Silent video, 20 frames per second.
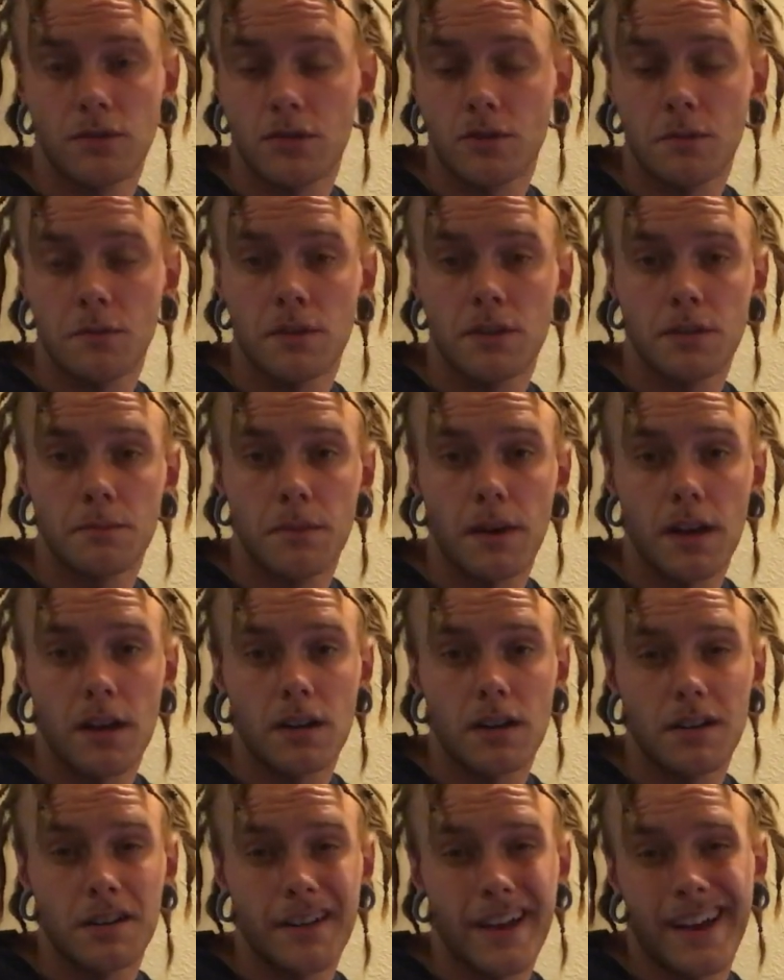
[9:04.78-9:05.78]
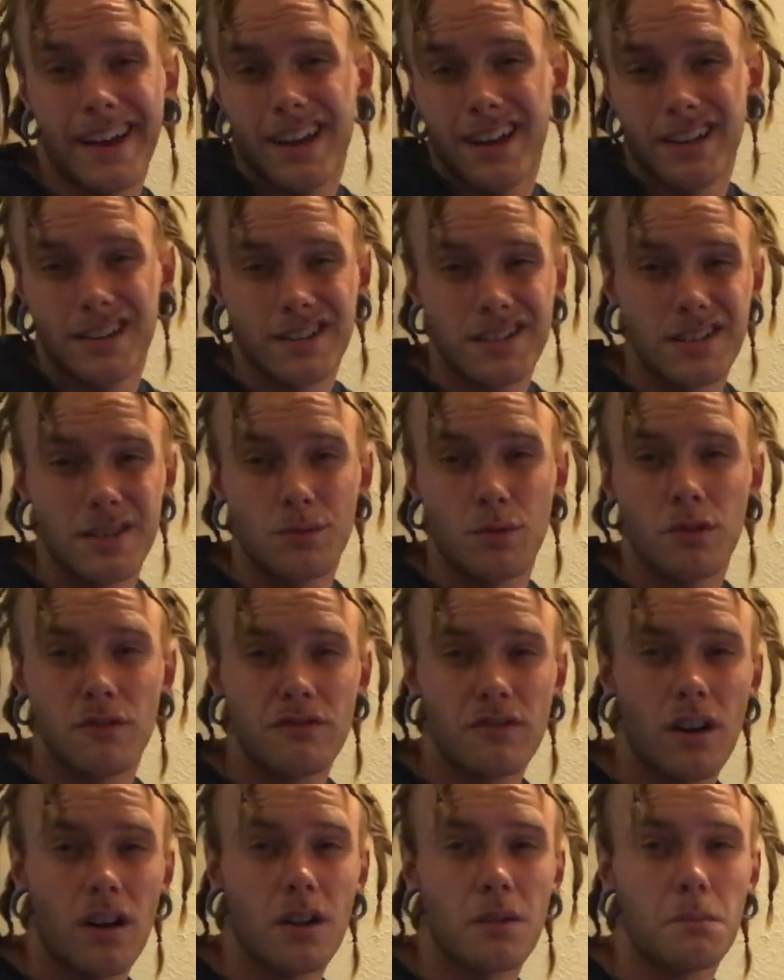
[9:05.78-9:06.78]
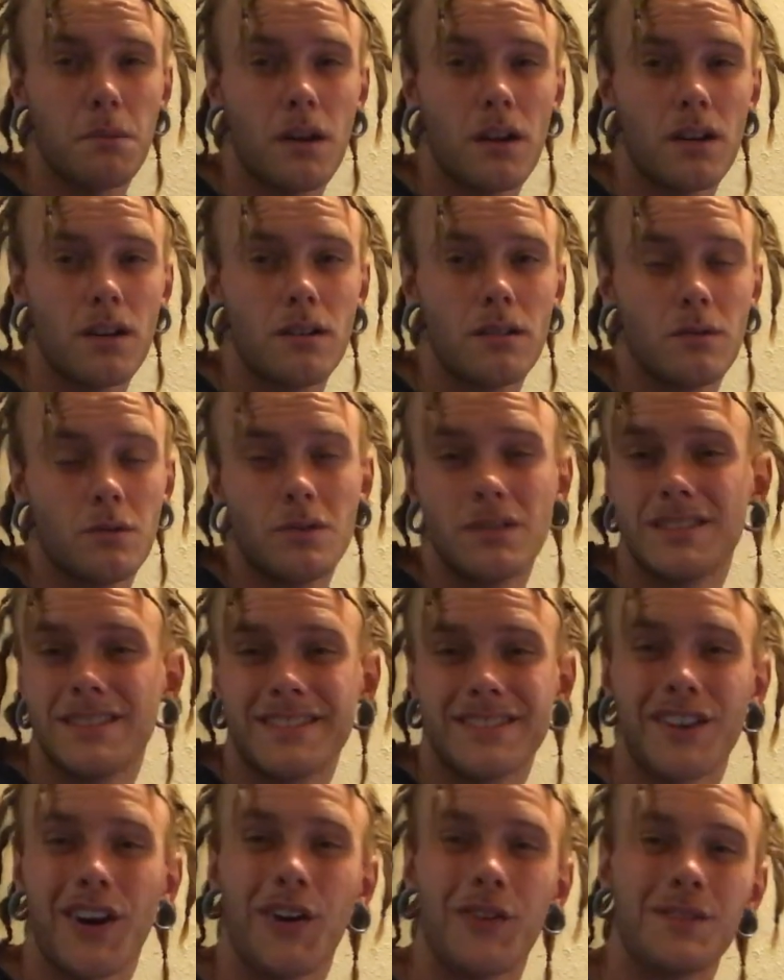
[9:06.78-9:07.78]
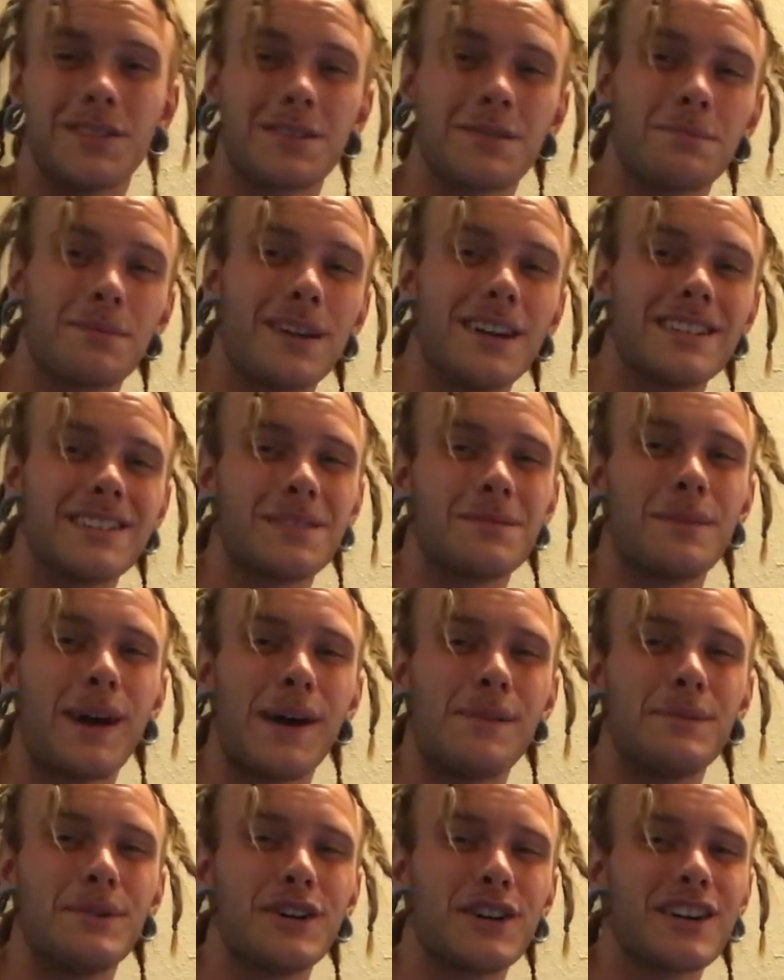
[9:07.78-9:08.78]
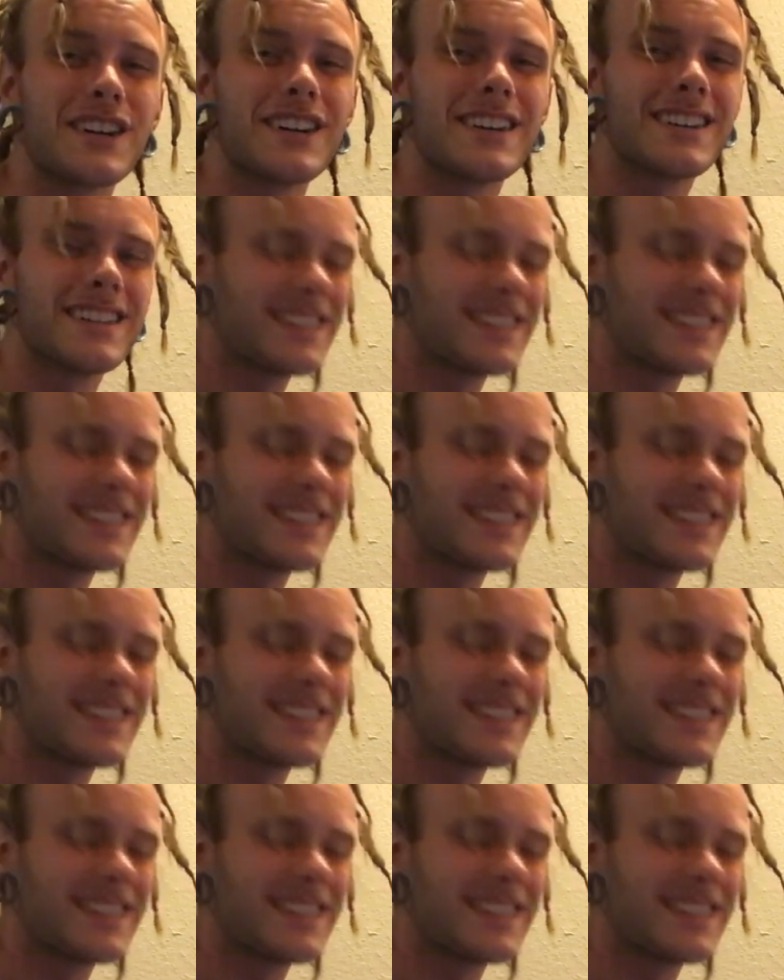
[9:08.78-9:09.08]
so much better, and your shit won't fall apart, which is always a plus in my book.